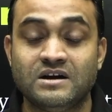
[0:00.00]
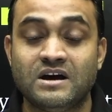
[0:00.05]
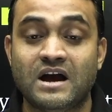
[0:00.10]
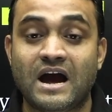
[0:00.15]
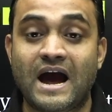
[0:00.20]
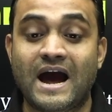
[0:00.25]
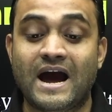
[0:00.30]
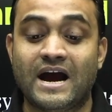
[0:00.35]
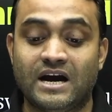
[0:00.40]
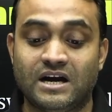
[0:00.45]

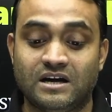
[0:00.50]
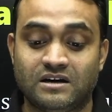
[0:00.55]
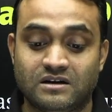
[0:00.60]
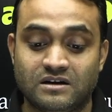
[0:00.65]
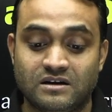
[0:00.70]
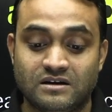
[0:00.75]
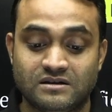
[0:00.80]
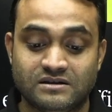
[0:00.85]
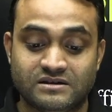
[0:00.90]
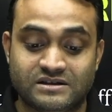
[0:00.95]
And
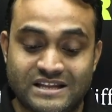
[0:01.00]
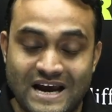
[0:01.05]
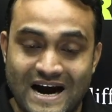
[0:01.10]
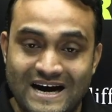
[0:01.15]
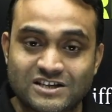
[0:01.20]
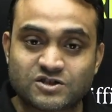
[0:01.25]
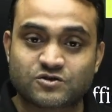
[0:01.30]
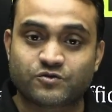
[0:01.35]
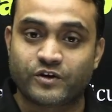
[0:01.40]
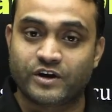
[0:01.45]

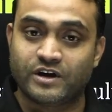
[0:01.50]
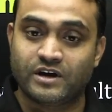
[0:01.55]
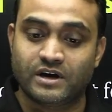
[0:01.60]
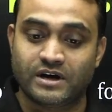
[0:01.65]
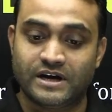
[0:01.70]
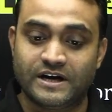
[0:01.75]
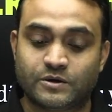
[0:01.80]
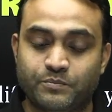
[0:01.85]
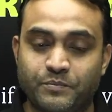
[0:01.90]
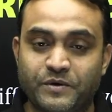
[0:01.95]
that's where
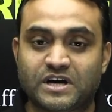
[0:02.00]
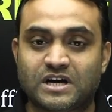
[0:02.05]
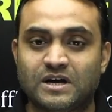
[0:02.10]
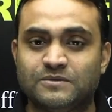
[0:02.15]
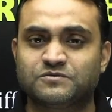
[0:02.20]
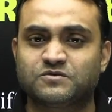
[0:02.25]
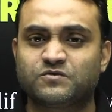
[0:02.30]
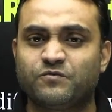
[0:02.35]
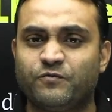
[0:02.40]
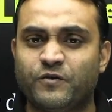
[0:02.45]
it becomes
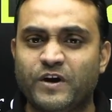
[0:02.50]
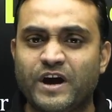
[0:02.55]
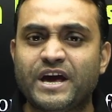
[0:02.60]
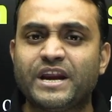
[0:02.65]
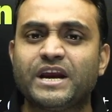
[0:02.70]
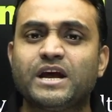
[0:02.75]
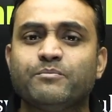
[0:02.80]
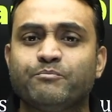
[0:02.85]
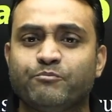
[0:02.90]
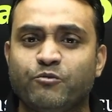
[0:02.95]
very
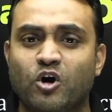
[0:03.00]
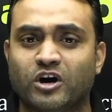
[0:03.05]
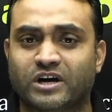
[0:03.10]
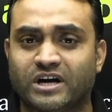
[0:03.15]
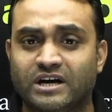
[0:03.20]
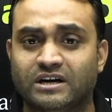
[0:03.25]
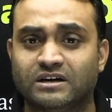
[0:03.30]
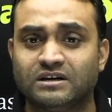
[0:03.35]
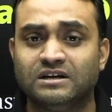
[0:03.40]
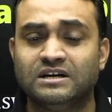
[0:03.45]

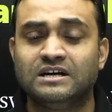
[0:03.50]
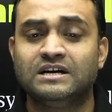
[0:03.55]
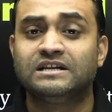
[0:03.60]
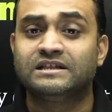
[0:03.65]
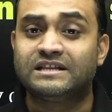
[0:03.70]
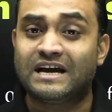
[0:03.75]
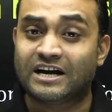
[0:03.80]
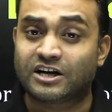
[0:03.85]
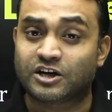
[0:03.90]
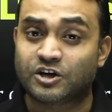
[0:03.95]
important
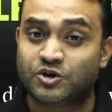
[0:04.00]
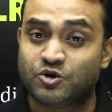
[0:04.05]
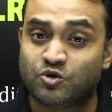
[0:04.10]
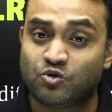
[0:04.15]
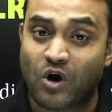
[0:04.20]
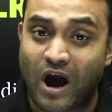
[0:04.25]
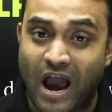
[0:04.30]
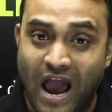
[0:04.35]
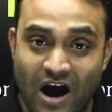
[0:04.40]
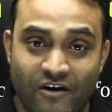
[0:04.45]
that you
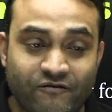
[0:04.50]
have